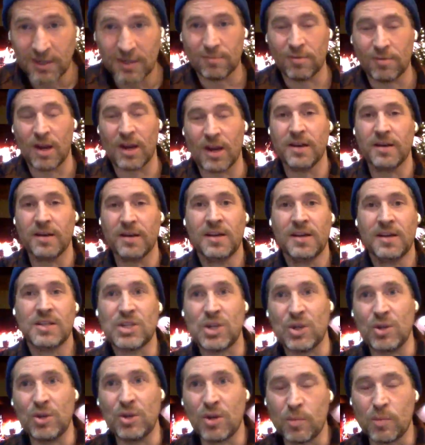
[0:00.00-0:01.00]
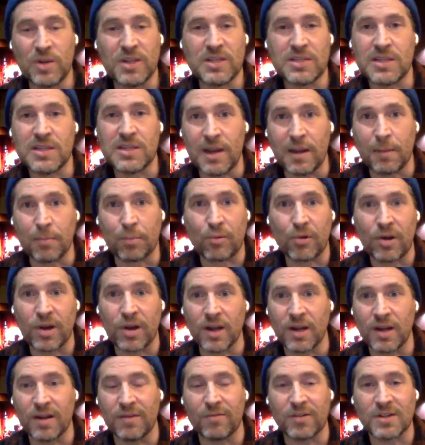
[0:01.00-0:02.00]
right? So you could be sitting
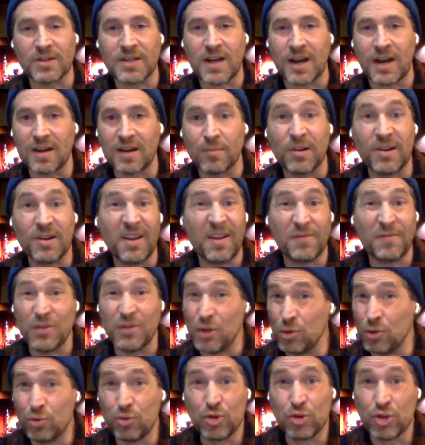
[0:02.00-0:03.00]
pretty in retirement if you